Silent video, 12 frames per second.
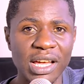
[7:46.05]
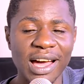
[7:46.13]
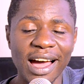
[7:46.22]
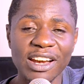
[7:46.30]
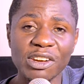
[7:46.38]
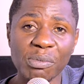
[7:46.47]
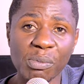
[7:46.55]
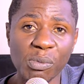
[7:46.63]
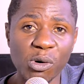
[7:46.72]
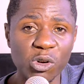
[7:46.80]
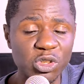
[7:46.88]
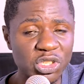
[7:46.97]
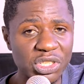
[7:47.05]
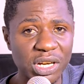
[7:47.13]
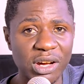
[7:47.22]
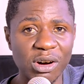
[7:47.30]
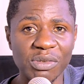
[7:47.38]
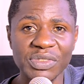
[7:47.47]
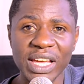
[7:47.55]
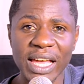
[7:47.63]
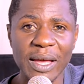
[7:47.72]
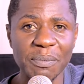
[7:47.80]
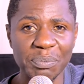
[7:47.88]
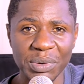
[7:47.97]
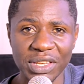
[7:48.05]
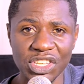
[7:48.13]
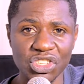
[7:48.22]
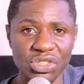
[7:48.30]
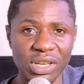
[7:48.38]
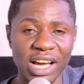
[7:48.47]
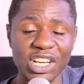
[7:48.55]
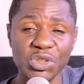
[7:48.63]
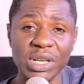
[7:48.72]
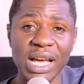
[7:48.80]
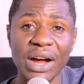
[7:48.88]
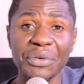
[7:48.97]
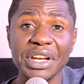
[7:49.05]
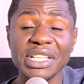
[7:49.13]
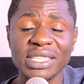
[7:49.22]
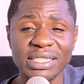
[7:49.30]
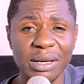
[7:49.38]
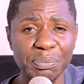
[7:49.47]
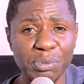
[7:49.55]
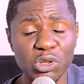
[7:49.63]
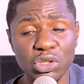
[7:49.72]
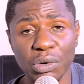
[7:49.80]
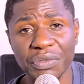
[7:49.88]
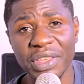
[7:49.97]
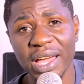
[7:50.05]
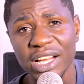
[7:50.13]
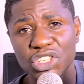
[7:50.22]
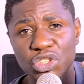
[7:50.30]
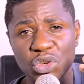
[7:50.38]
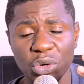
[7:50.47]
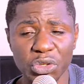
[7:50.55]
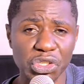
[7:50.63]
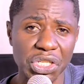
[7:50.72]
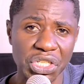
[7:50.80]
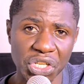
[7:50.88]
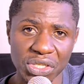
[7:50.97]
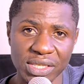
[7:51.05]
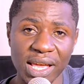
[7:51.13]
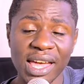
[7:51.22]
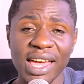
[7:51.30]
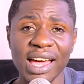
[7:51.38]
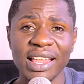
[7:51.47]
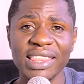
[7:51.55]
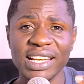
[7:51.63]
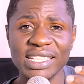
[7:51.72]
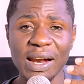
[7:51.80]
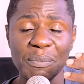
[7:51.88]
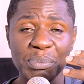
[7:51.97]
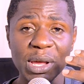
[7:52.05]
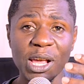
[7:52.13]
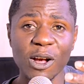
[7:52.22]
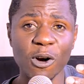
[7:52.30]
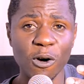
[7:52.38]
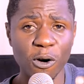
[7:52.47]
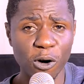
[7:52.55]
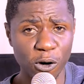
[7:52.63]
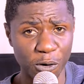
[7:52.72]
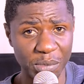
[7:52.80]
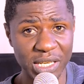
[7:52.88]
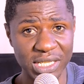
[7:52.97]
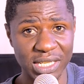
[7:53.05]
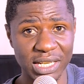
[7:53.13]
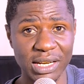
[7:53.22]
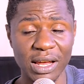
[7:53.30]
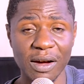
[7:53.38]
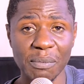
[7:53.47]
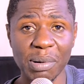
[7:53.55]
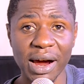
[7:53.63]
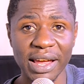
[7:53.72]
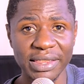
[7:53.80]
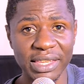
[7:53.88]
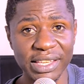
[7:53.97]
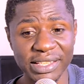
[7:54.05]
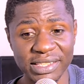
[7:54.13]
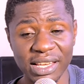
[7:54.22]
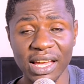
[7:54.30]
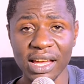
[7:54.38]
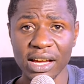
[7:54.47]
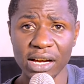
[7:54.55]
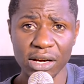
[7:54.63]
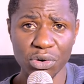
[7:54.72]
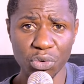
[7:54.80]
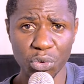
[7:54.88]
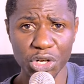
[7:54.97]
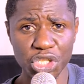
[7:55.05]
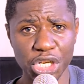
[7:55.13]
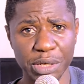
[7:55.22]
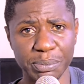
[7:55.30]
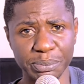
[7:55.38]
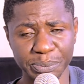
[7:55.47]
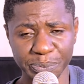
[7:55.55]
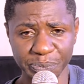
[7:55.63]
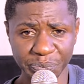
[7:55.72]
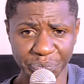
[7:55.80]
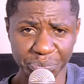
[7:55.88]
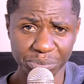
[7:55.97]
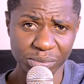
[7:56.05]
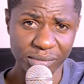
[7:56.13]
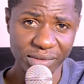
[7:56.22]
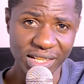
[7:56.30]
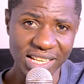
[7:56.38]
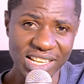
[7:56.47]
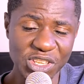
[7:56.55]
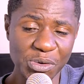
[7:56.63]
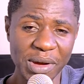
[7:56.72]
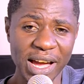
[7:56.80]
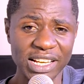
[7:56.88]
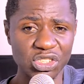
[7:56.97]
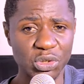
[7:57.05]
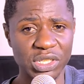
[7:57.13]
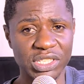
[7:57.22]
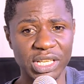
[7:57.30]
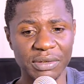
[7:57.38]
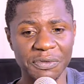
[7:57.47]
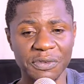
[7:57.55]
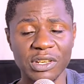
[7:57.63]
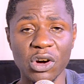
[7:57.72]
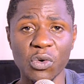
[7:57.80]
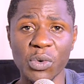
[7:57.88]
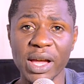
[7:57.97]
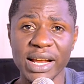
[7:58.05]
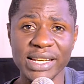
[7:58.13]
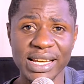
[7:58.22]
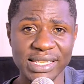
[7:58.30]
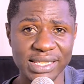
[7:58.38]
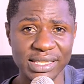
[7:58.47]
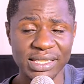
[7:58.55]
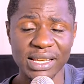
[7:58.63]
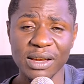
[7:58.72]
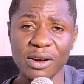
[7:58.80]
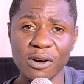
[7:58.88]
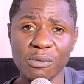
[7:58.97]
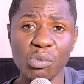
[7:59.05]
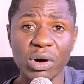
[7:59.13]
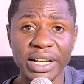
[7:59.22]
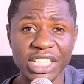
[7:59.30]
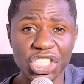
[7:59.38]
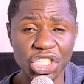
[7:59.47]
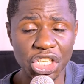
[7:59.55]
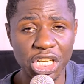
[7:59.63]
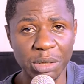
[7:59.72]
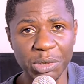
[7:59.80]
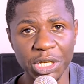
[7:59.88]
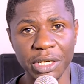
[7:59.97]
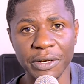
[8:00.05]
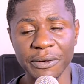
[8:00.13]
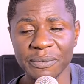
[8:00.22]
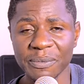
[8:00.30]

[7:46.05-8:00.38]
And most of the MPs actually are in support of the atrocities that are being committed by this regime. You may ask yourself, now, where does Mwananchi come in?